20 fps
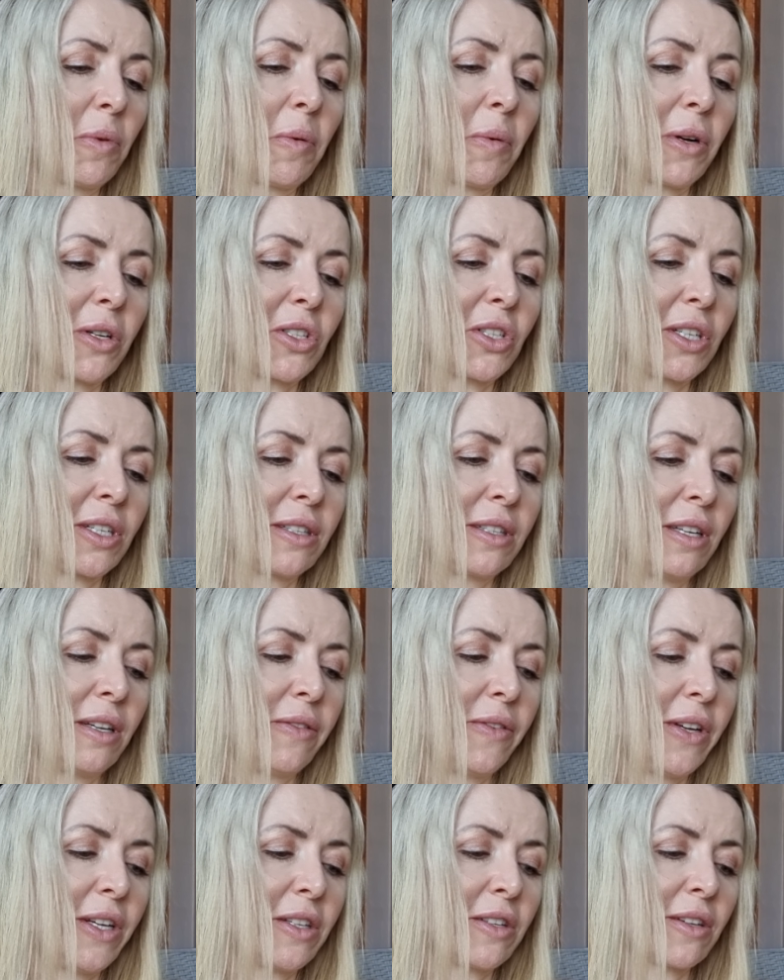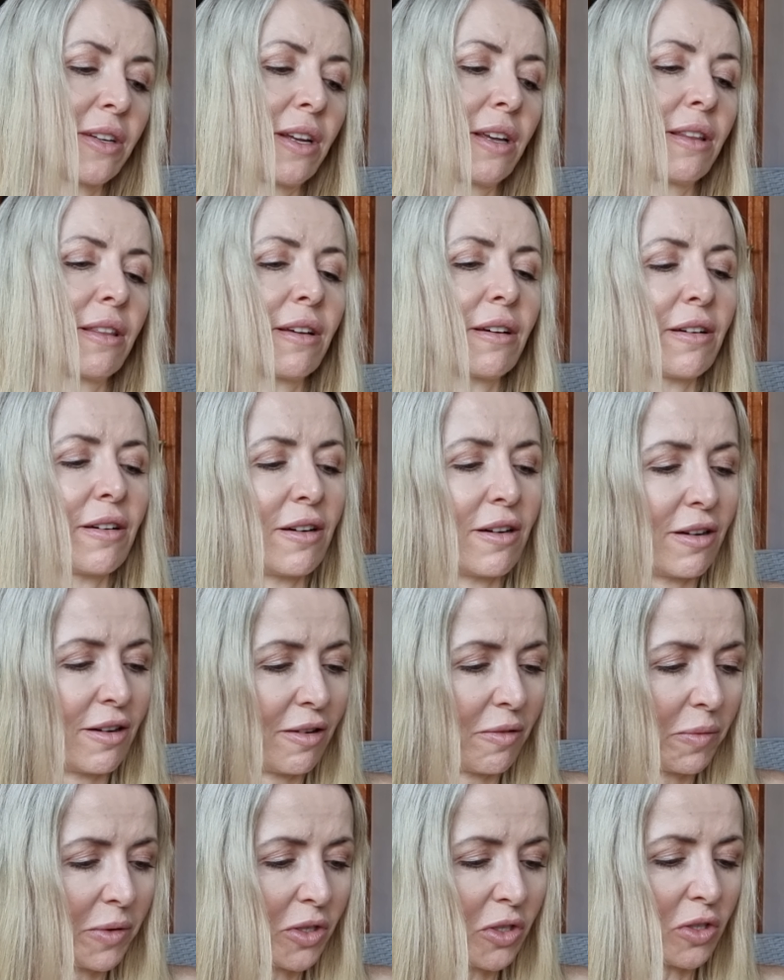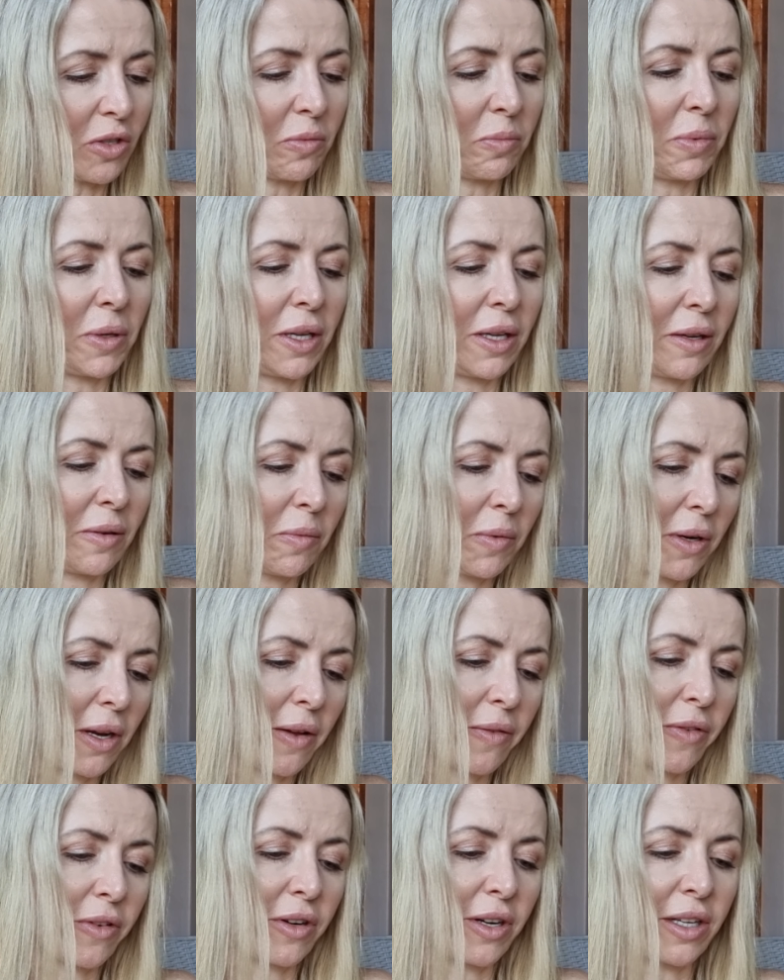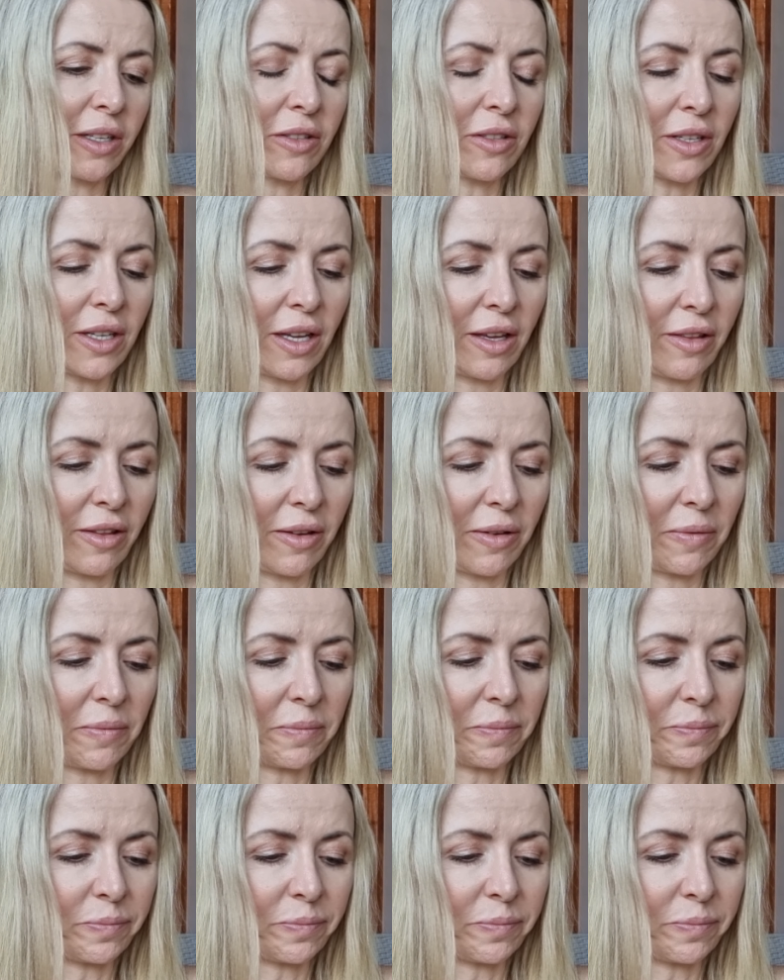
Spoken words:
be watching TV together. Oh, we should be whatevering together.